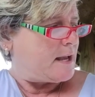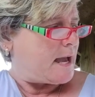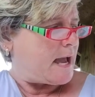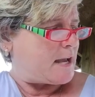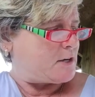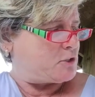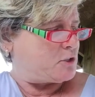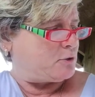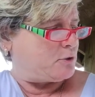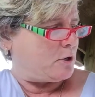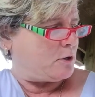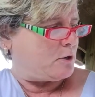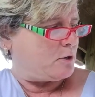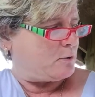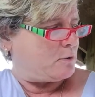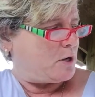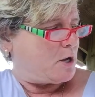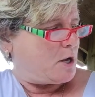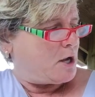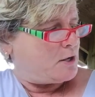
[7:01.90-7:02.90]
as you
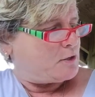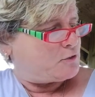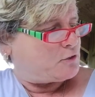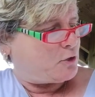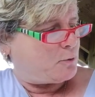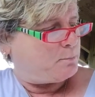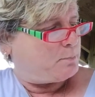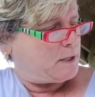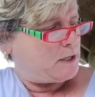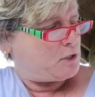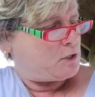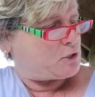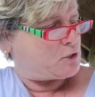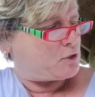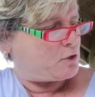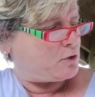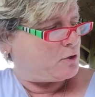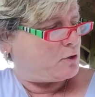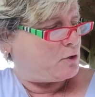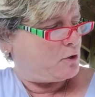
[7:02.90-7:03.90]
go, so be
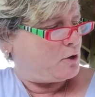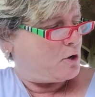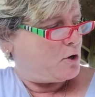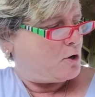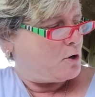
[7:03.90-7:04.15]
sure